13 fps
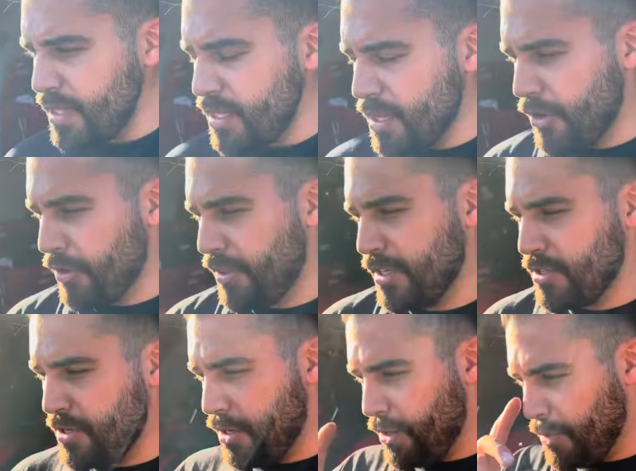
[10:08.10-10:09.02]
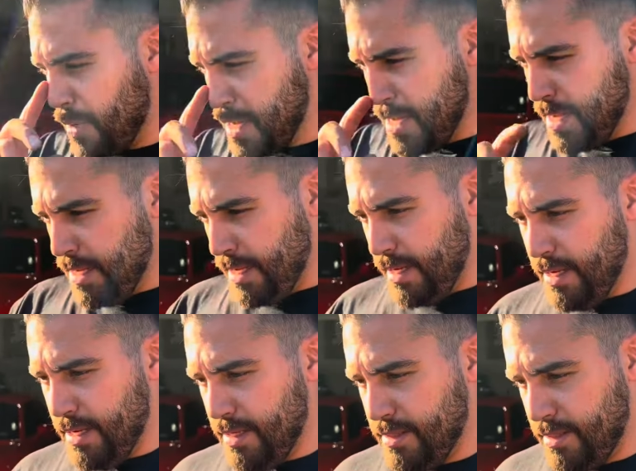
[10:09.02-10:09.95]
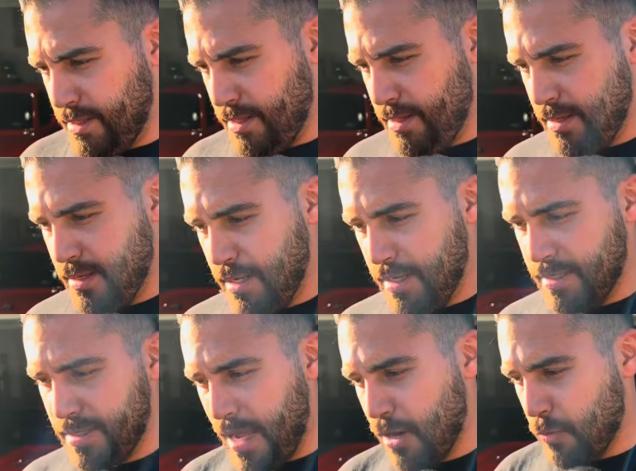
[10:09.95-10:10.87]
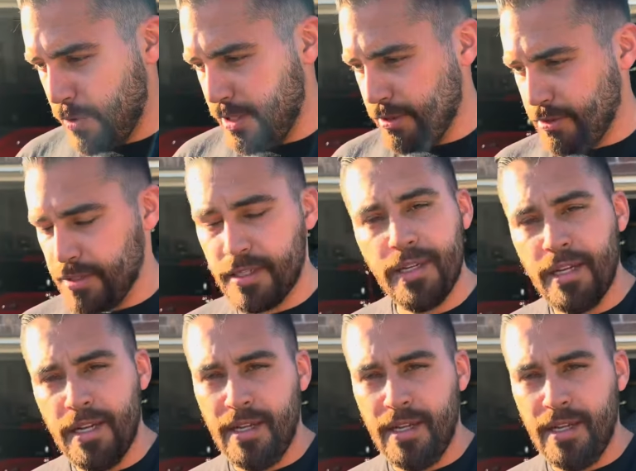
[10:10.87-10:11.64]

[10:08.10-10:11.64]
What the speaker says: other thing to note is stock wheels.